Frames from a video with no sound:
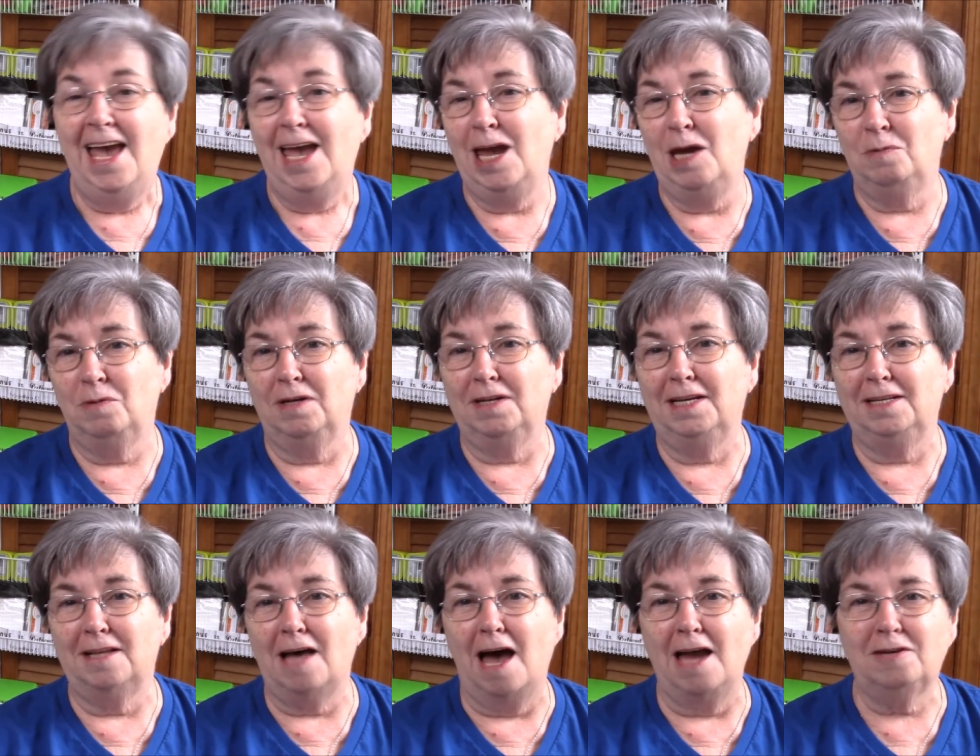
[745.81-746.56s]
he really
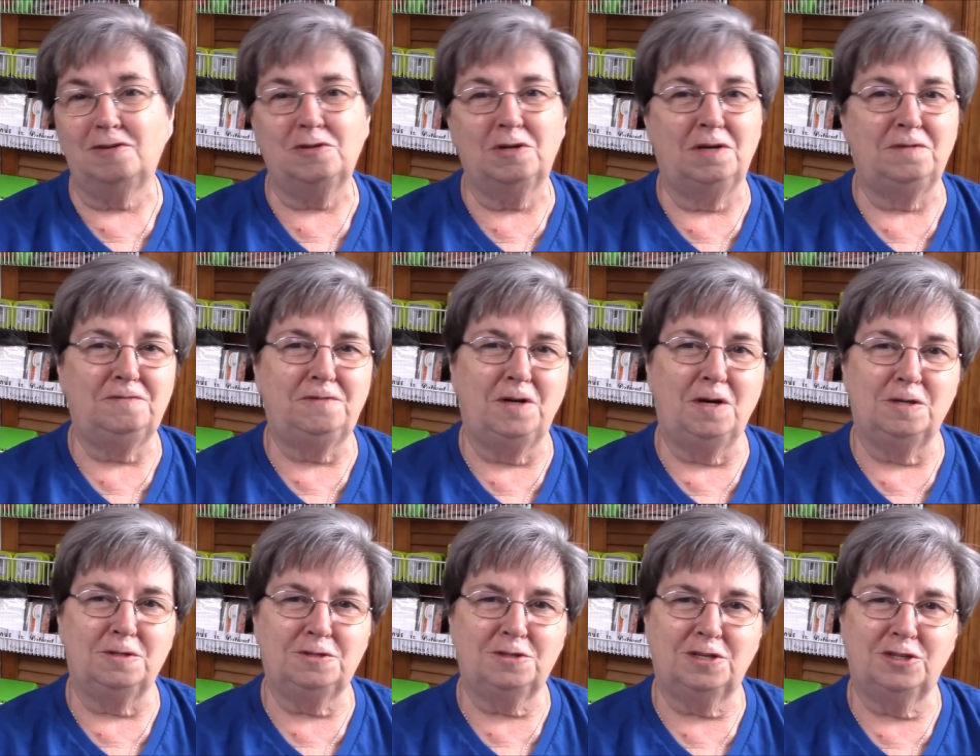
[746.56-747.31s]
liked her at
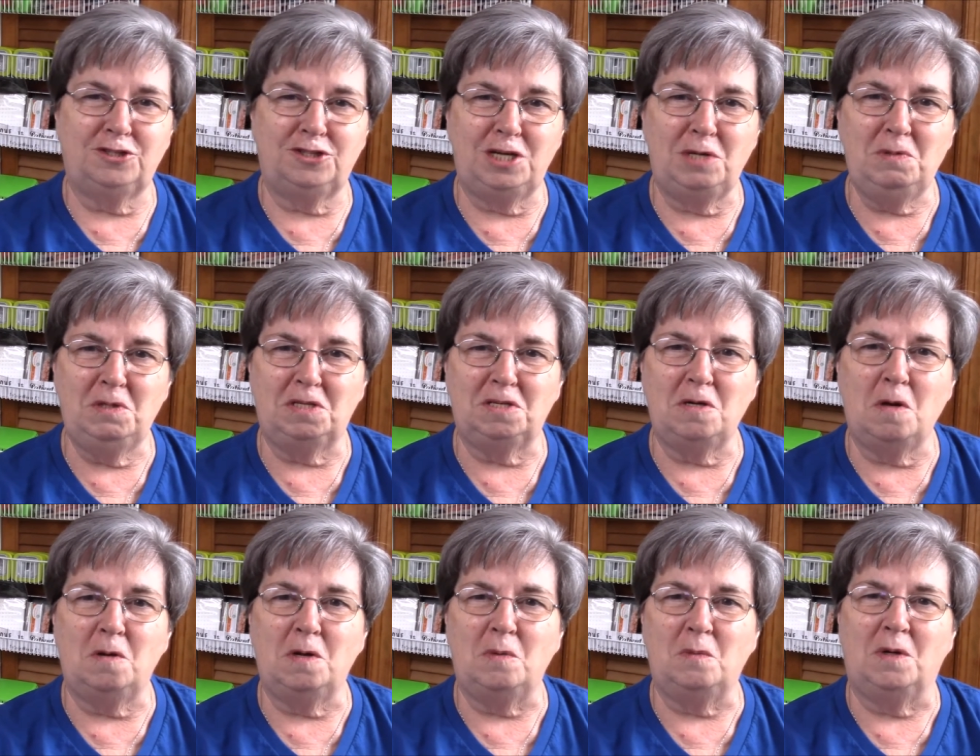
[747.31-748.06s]
first because she was the
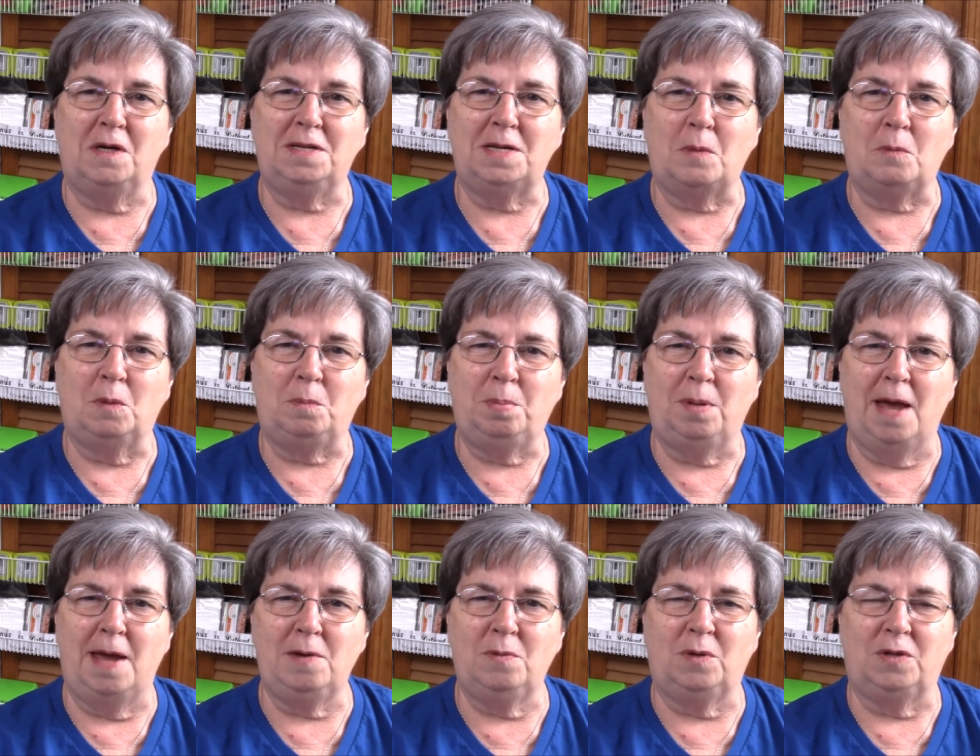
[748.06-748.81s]
only one that would
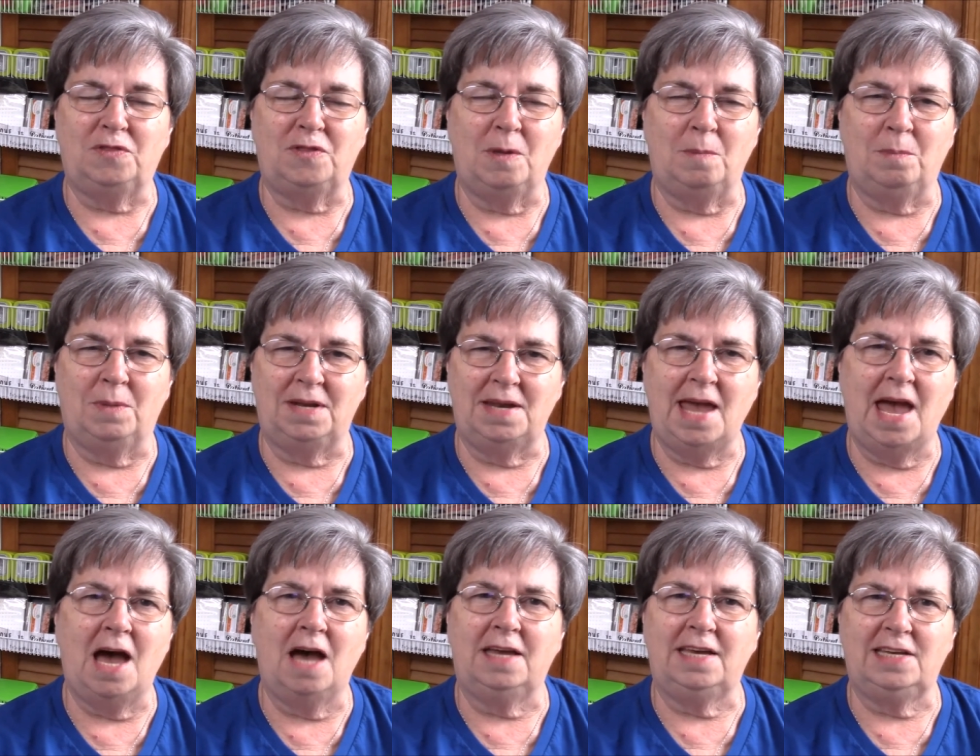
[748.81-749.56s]
play with him, but
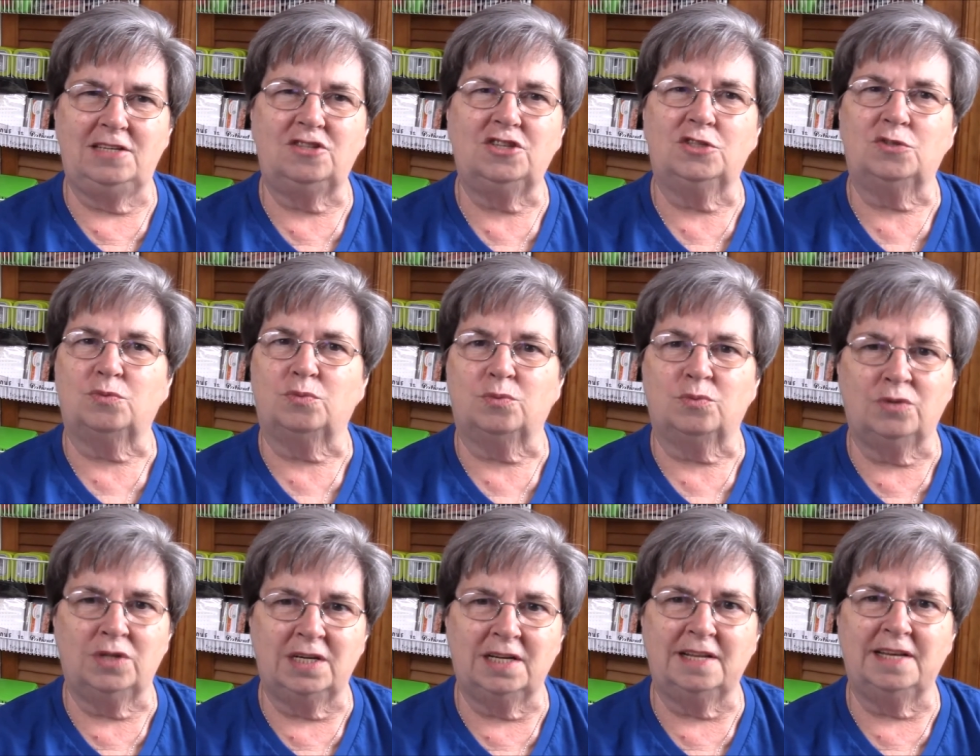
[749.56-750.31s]
now he's just
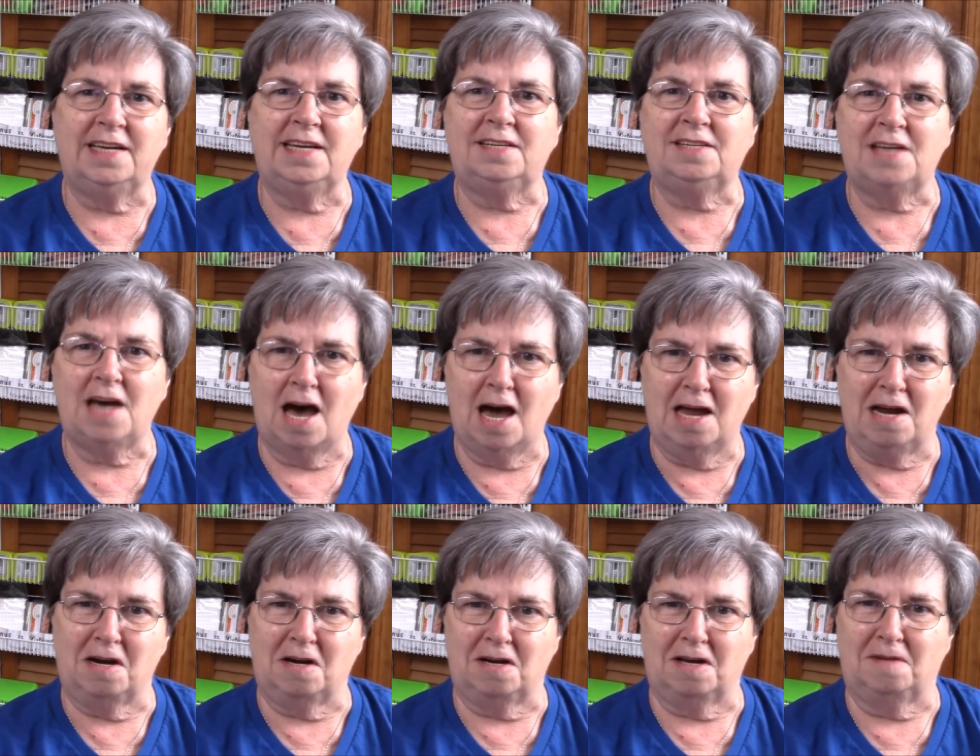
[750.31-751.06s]
really
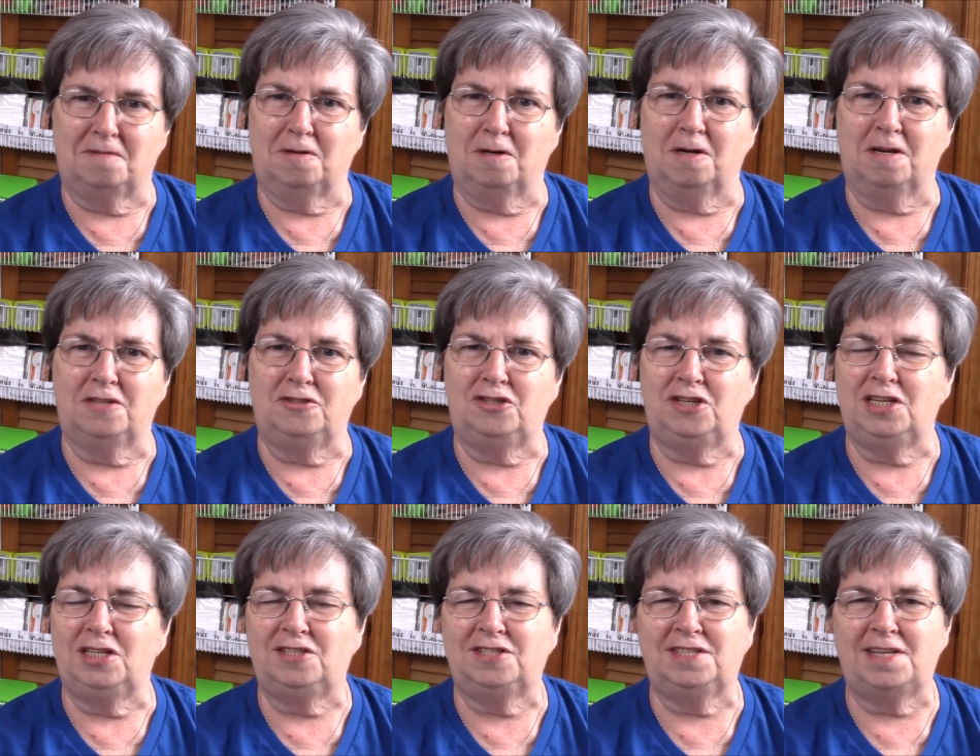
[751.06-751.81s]
tired of her because
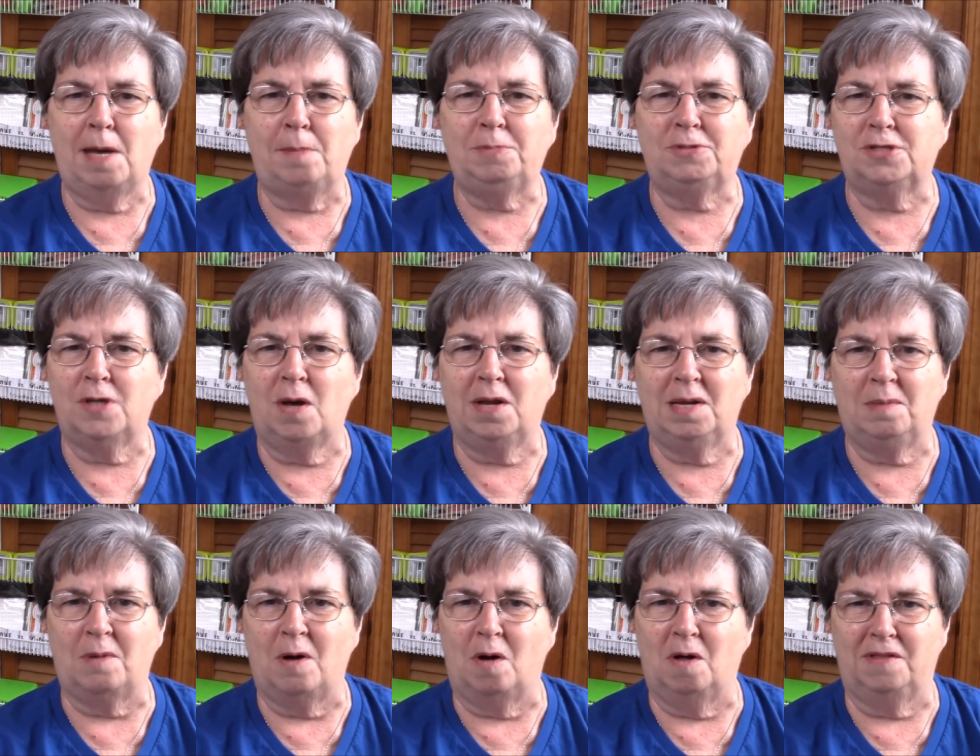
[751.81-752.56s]
she steps on
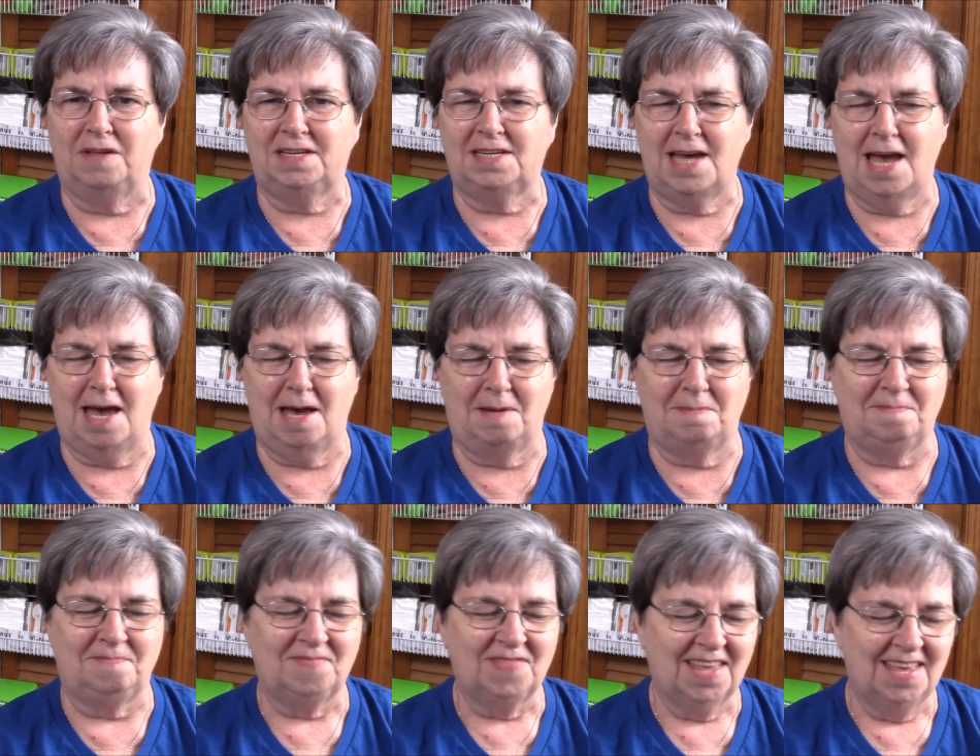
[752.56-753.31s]
him all the time.